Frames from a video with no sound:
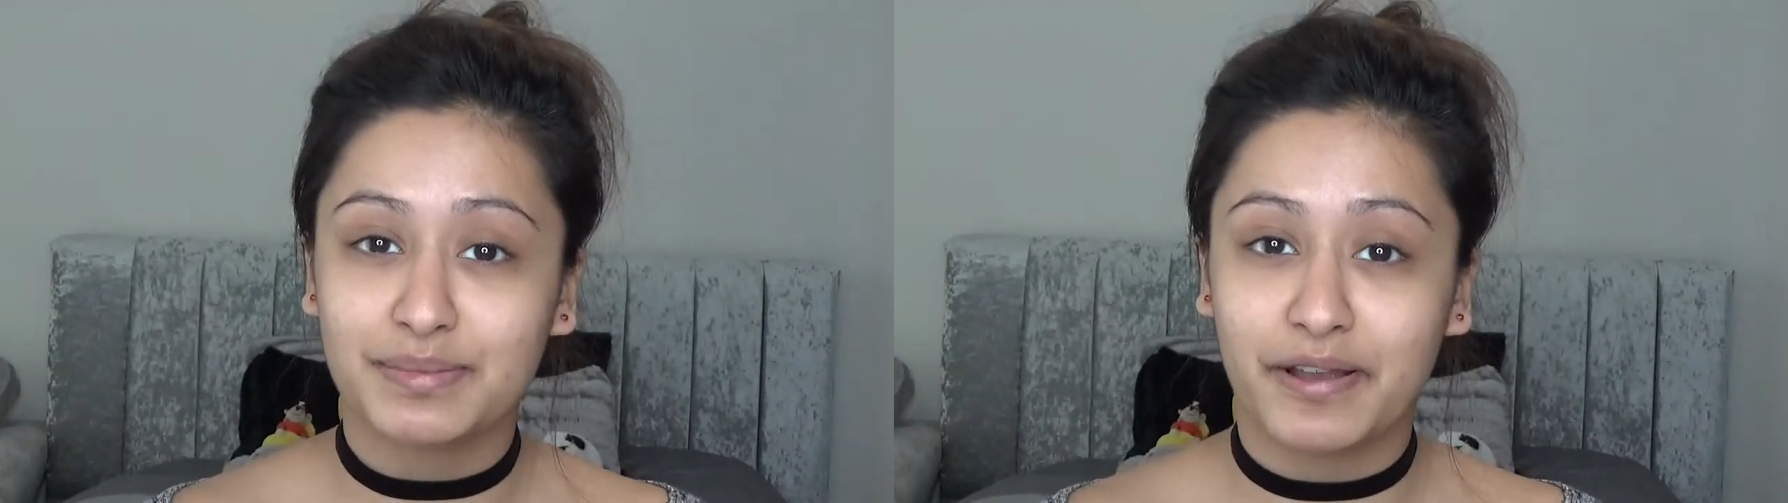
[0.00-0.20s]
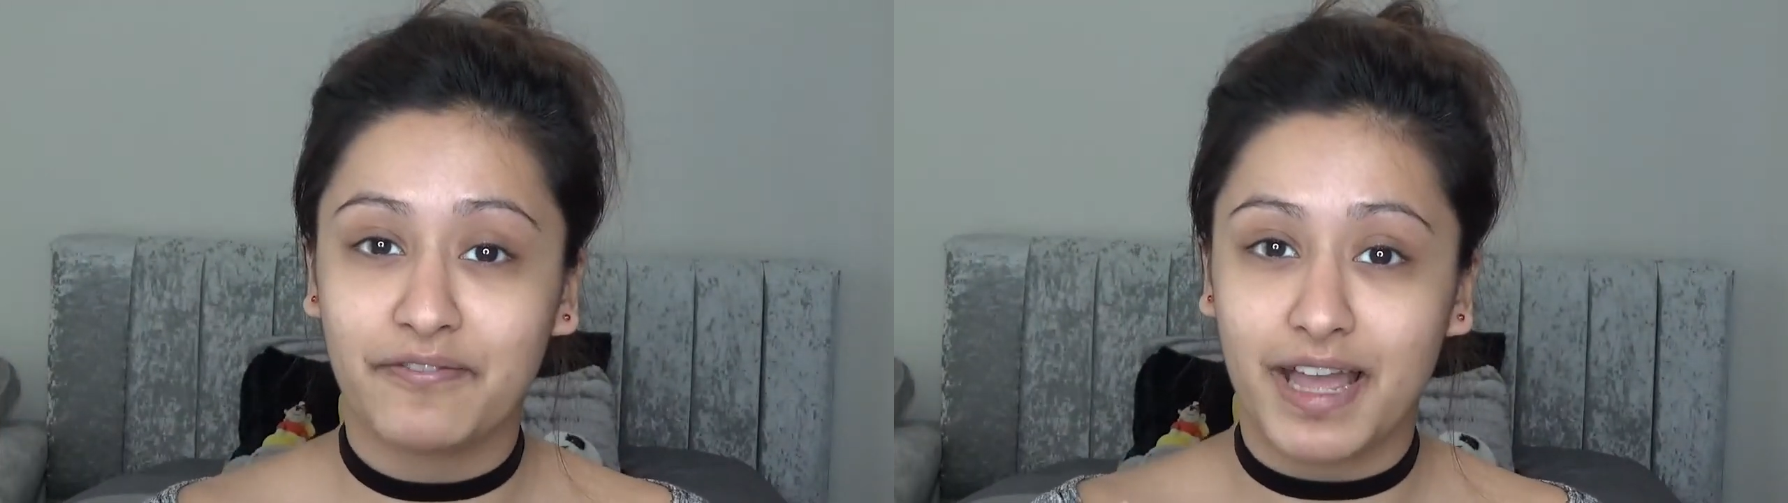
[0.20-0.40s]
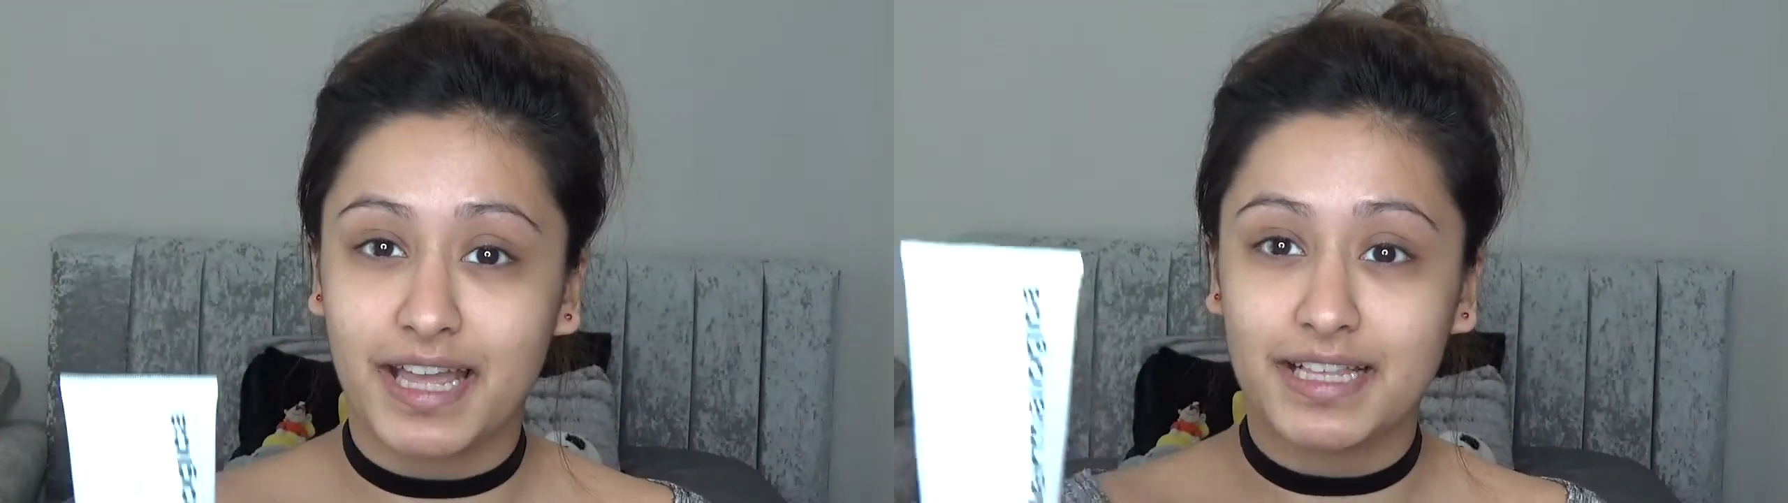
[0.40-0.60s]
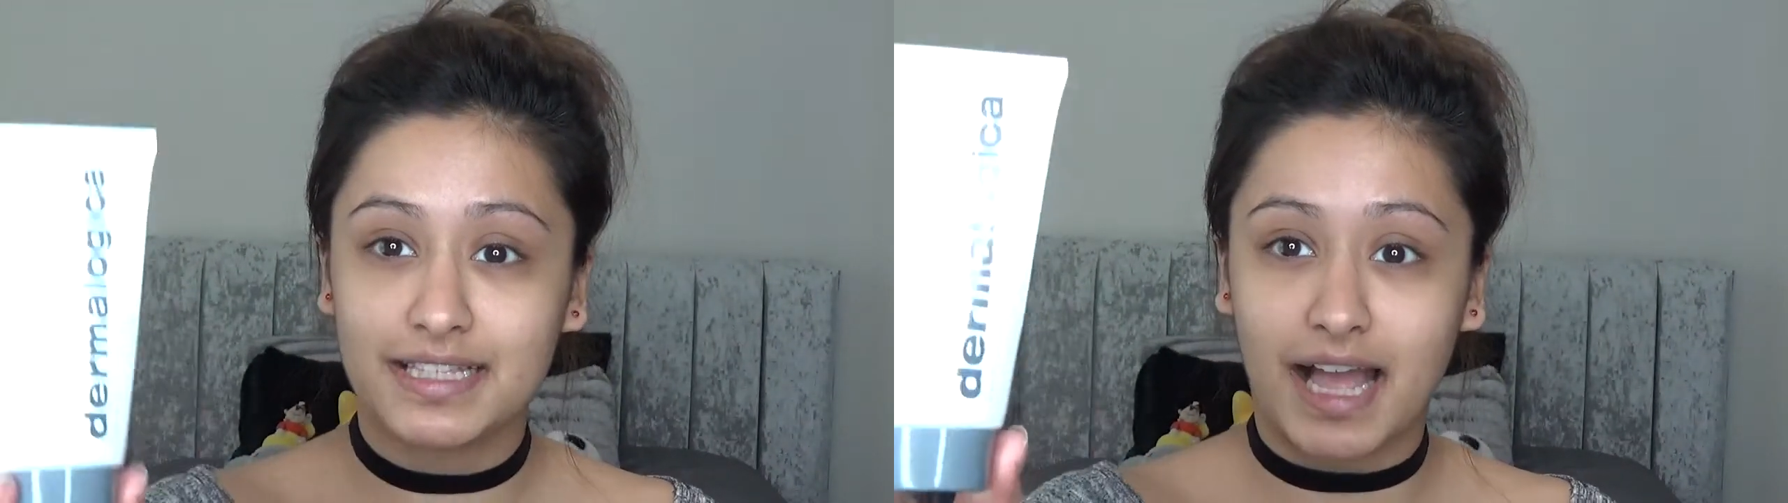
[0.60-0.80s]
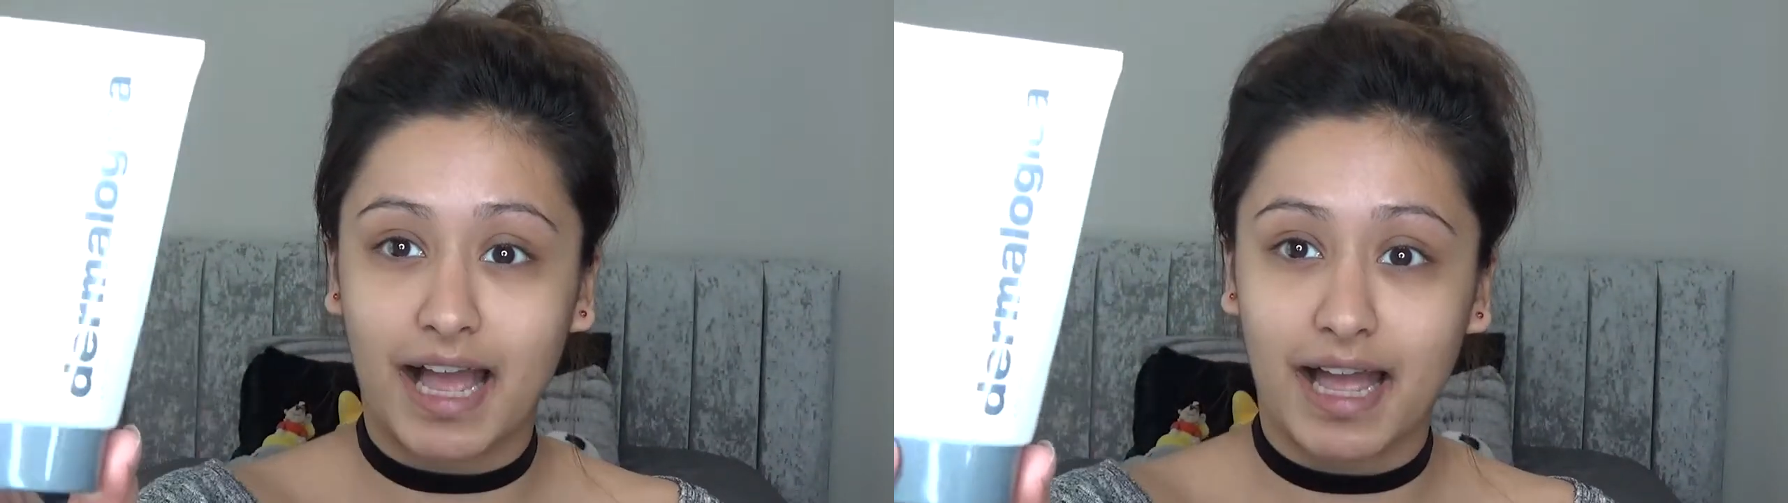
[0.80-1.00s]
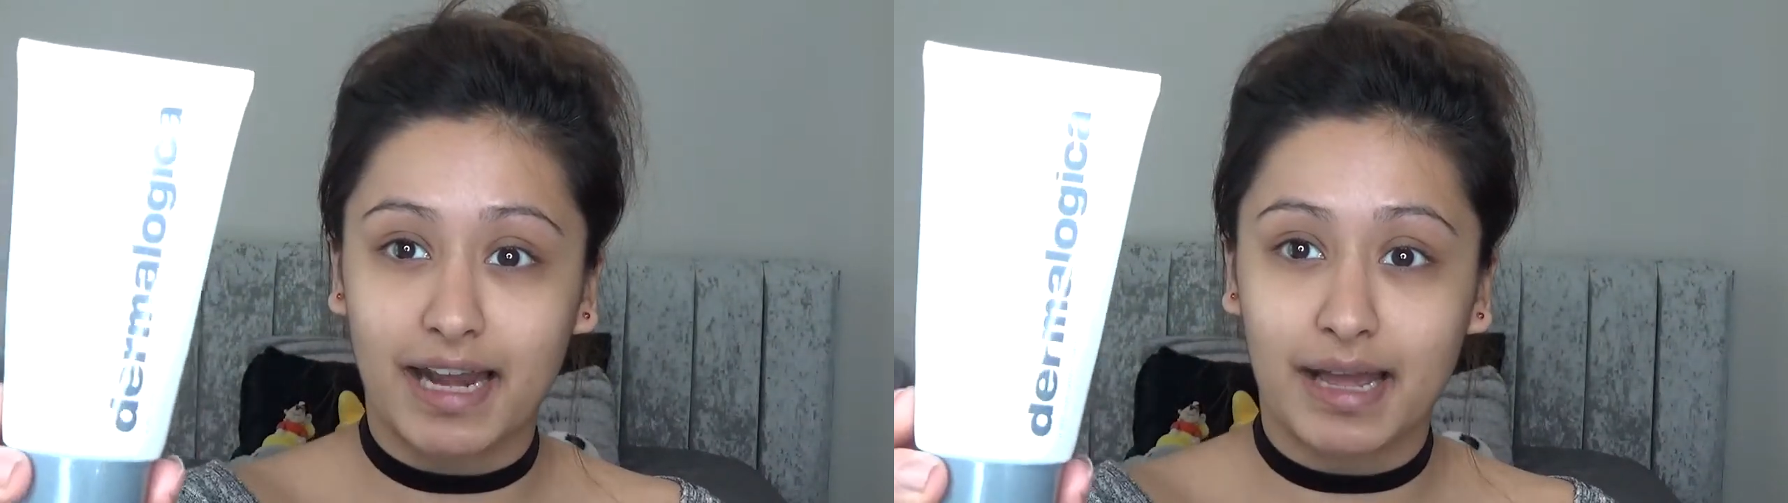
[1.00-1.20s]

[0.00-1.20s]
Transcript: my face, and